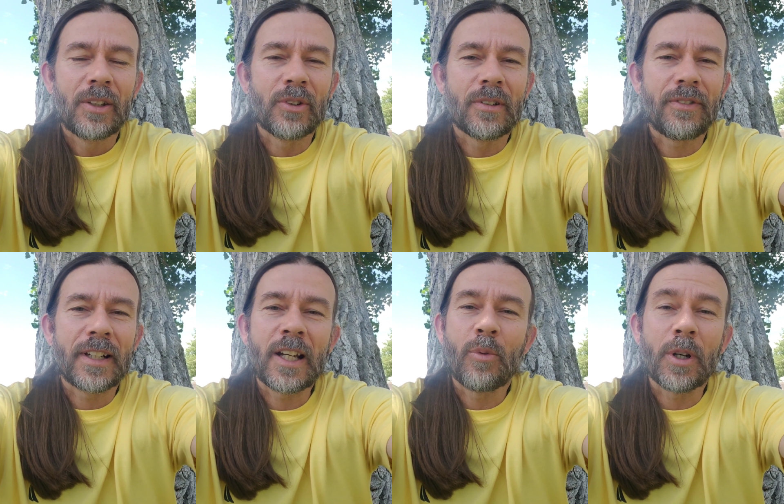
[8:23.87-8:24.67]
You're going to
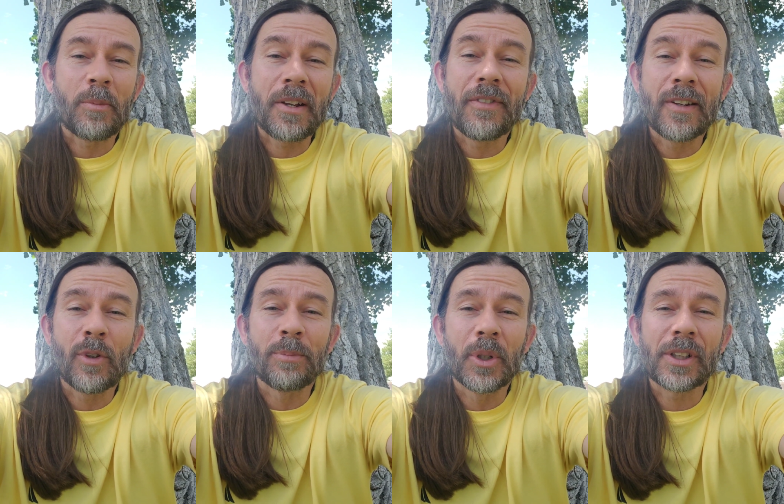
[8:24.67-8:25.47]
find out what are my
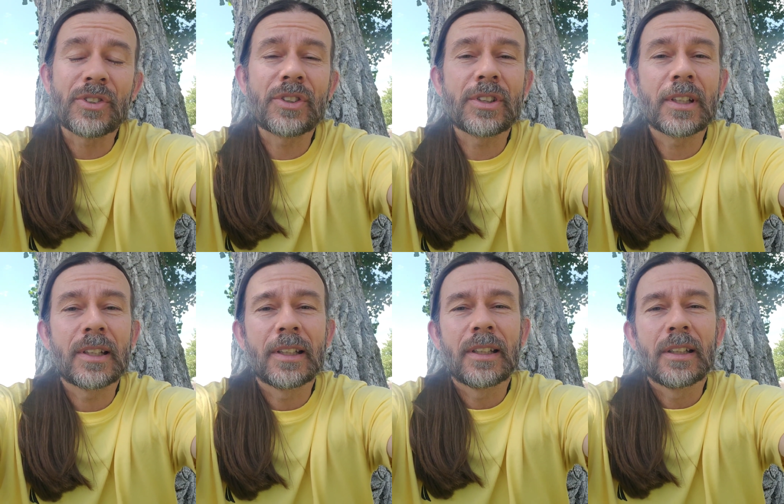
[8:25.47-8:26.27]
favorite books,
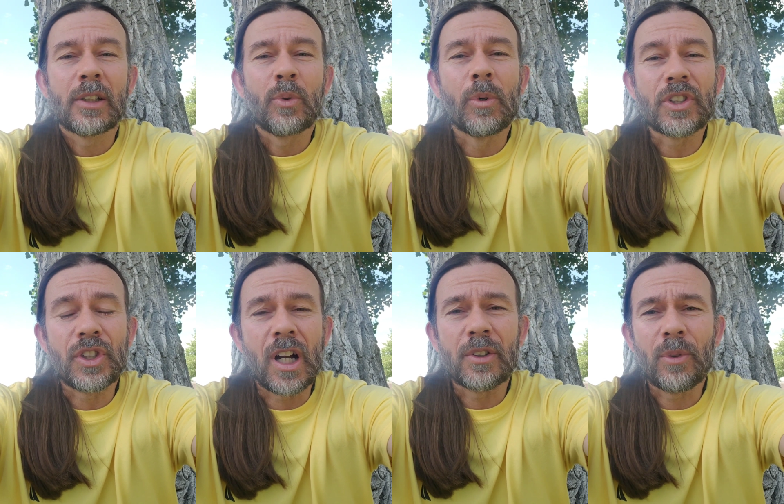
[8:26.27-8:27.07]
what
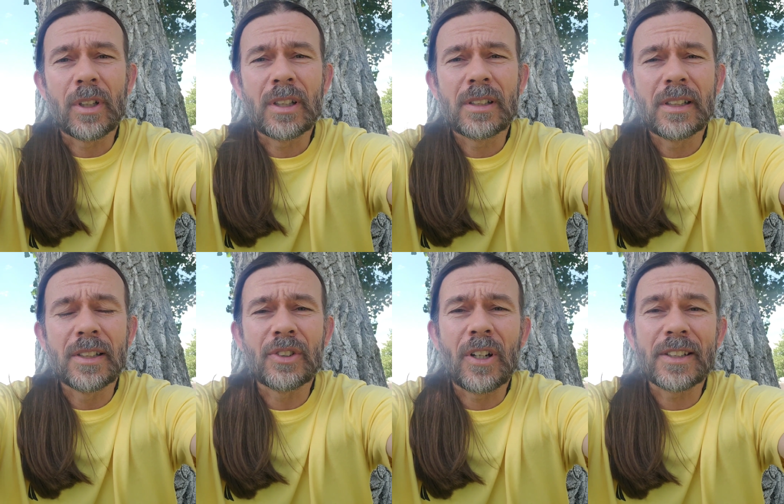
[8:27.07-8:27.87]
genre
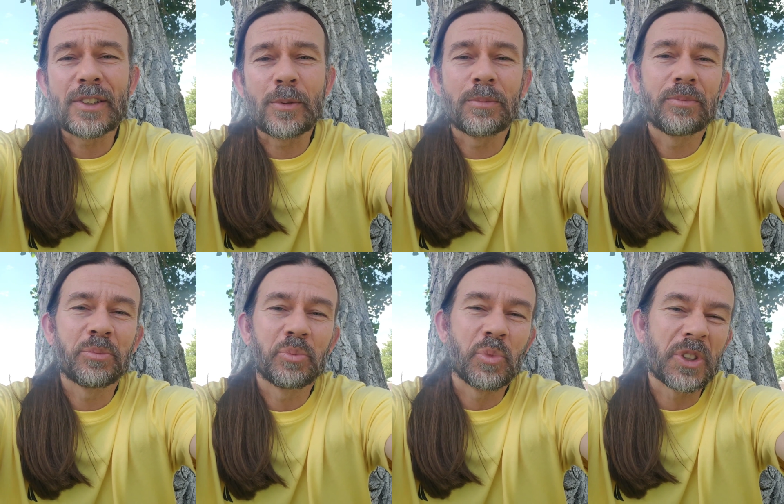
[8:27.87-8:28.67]
is awesome,
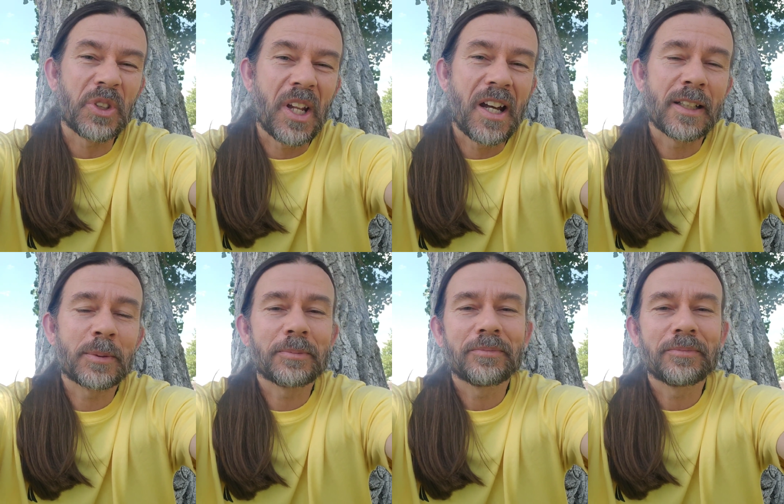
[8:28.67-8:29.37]
what's not,